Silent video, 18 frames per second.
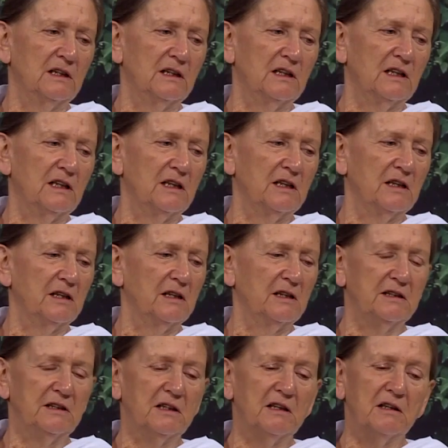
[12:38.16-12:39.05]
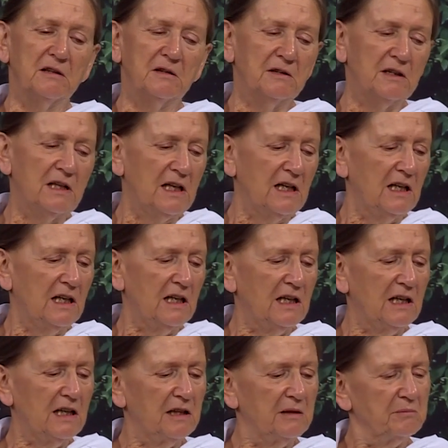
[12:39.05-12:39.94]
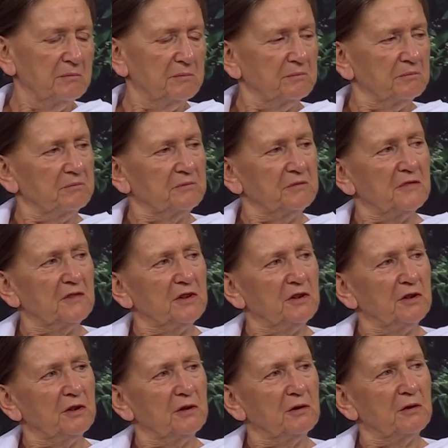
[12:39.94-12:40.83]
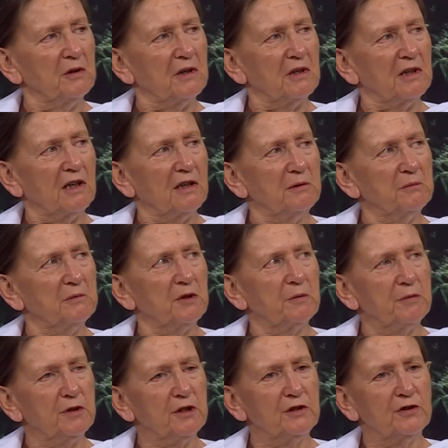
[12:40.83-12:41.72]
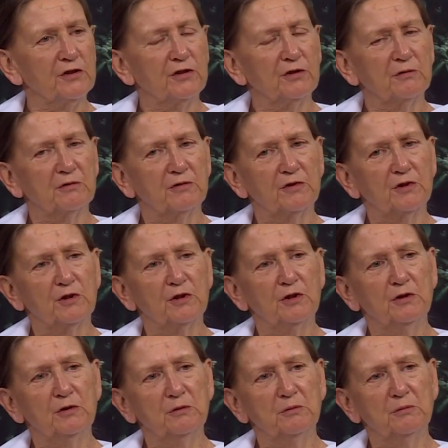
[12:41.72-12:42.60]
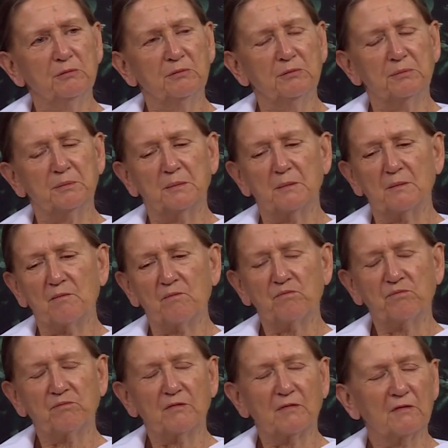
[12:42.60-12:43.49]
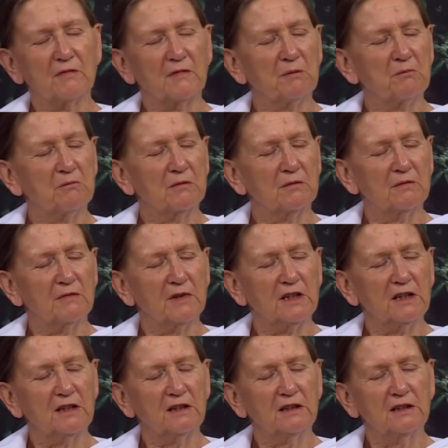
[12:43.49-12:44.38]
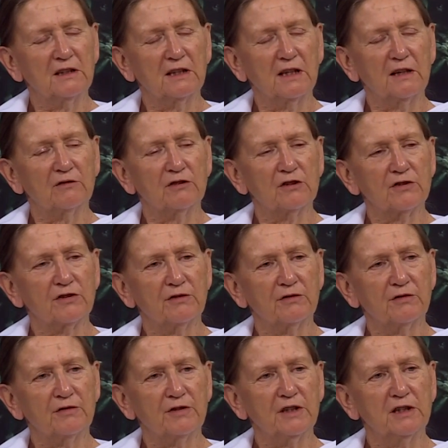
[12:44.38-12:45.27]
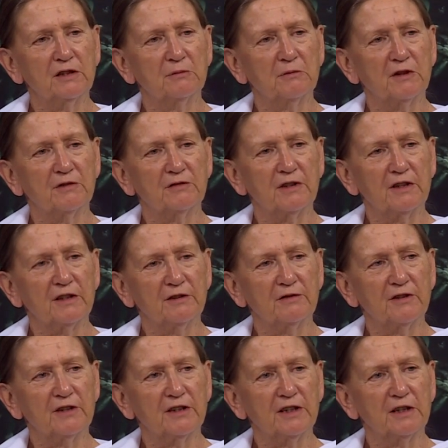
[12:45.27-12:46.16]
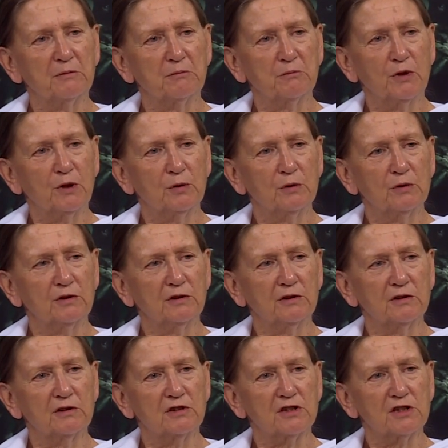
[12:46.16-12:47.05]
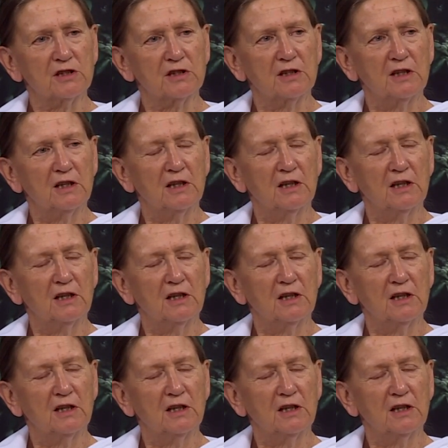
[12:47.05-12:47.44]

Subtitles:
You know, I'm a person for whom many levels of freedom are very, very important.